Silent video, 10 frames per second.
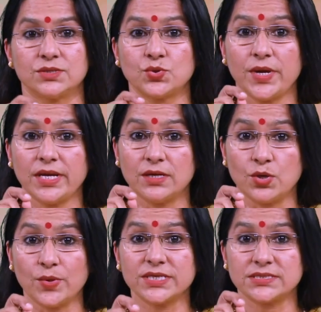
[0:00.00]
So, in
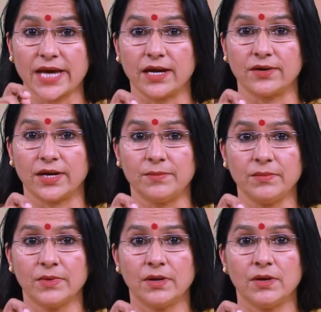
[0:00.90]
Lewis diagram,
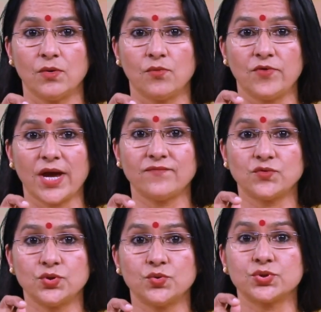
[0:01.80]
we have
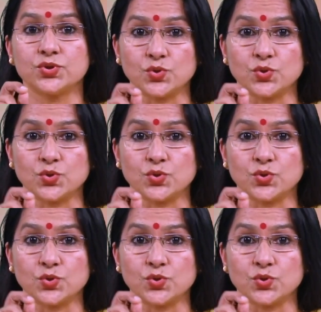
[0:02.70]
to use